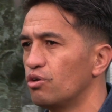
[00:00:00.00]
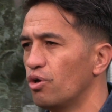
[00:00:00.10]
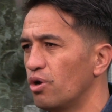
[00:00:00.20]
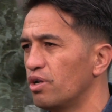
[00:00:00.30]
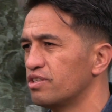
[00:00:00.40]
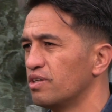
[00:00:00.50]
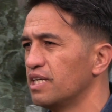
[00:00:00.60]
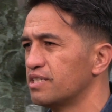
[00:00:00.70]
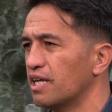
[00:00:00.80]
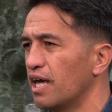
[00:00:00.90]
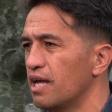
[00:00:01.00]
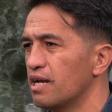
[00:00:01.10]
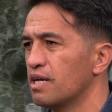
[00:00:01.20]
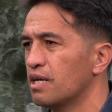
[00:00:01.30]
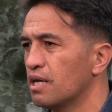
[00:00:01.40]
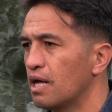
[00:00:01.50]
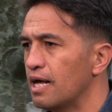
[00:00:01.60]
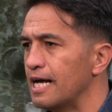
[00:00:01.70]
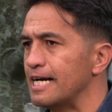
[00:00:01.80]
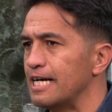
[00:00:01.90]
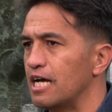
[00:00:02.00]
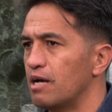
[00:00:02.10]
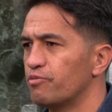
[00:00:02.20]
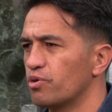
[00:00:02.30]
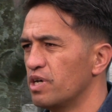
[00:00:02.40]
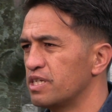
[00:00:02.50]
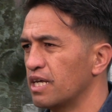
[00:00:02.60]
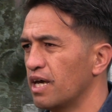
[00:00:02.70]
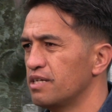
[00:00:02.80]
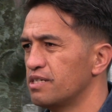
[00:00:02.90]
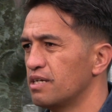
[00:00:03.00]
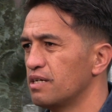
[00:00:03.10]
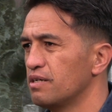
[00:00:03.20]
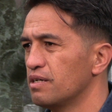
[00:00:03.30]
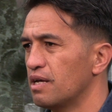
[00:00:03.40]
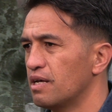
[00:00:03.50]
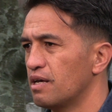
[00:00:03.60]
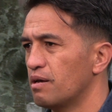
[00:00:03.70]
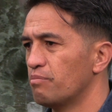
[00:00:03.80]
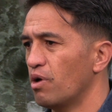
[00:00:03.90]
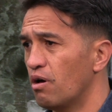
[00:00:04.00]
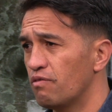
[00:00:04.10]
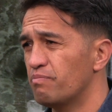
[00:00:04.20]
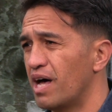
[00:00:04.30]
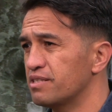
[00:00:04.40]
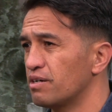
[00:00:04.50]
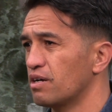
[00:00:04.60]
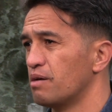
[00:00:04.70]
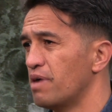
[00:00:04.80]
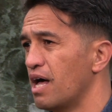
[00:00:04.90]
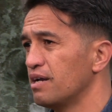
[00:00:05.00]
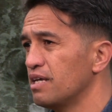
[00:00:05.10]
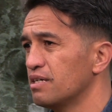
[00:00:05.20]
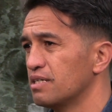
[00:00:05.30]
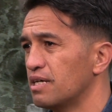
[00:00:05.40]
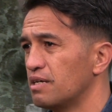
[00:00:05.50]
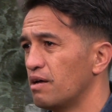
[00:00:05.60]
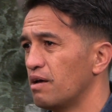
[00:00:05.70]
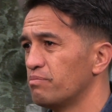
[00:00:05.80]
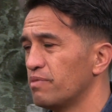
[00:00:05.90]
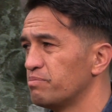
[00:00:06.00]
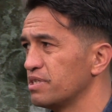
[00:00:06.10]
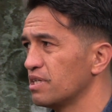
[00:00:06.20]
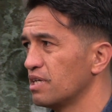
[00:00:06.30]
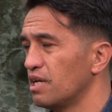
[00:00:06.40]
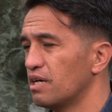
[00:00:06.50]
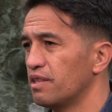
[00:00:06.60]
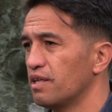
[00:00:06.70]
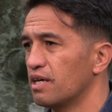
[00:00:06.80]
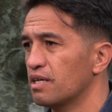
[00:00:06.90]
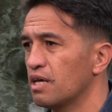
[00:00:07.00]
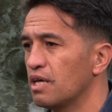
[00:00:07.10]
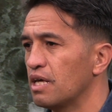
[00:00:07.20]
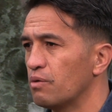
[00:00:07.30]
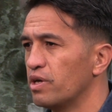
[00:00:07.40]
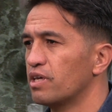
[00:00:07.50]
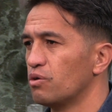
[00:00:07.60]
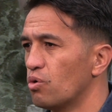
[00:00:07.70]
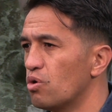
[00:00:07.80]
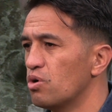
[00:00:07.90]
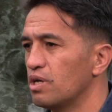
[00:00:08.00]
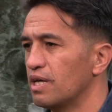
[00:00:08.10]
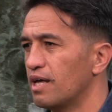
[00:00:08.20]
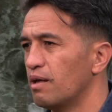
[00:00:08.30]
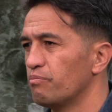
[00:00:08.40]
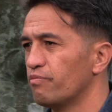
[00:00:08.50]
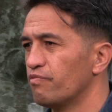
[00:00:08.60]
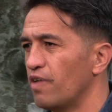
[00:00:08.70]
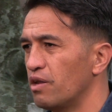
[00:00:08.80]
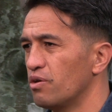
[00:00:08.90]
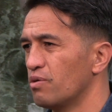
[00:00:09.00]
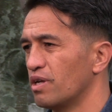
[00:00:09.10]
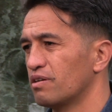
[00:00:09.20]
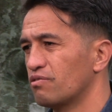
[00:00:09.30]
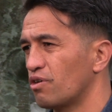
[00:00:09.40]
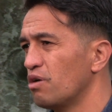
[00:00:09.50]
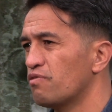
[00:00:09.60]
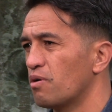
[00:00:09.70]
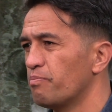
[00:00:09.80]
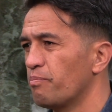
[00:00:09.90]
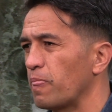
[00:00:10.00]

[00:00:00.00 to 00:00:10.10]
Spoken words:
learn, to educate through education of mātauranga Māori. In particular, I think we can all value and grow from.